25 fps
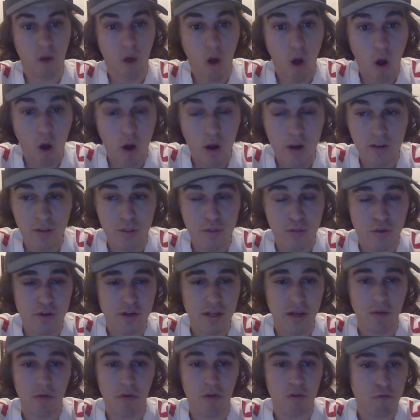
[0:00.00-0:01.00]
on third
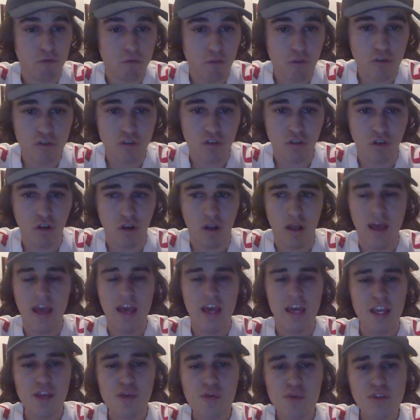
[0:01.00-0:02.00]
down, on first and long.
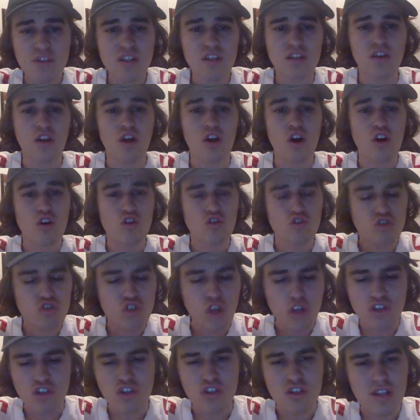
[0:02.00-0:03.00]
He was in
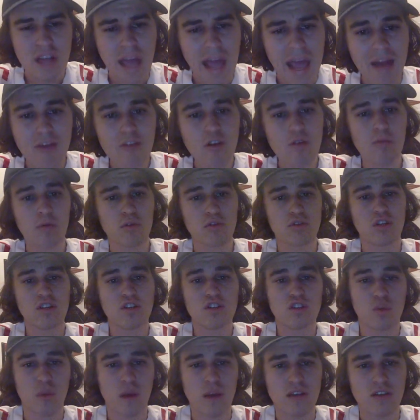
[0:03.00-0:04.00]
such terrible
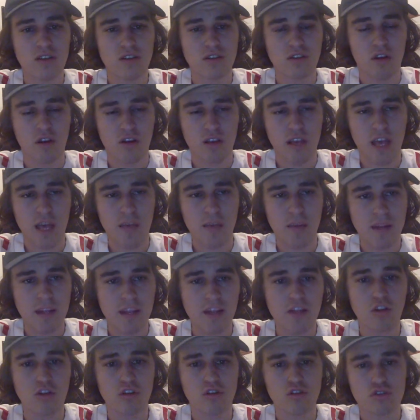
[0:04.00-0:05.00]
situations all game, and
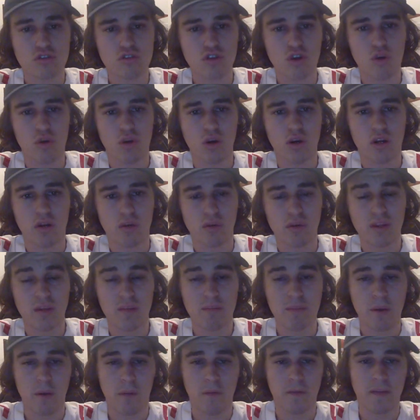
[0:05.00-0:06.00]
he looked so good and really
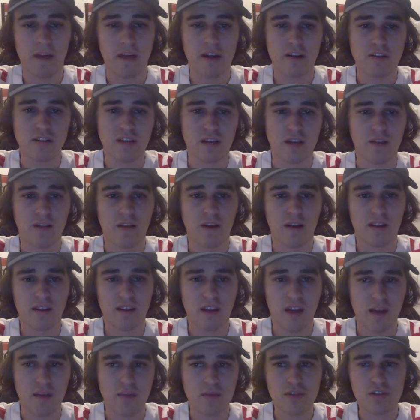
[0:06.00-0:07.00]
bailed the Niners out a lot of
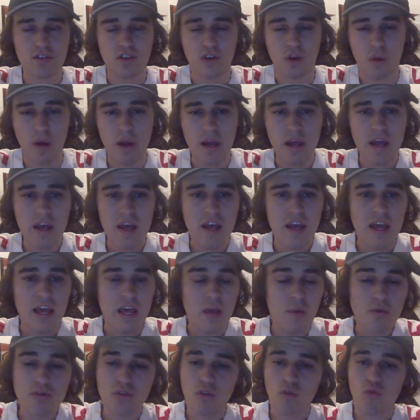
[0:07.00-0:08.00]
times. So
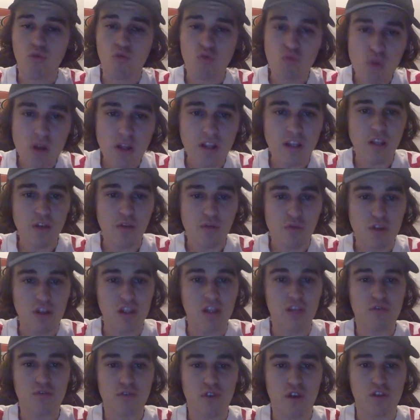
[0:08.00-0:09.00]
it was a really,
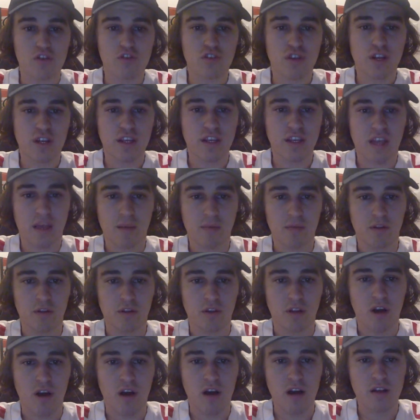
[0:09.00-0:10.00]
really frustrating game to
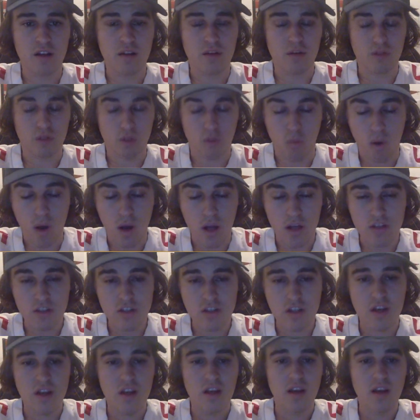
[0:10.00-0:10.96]
watch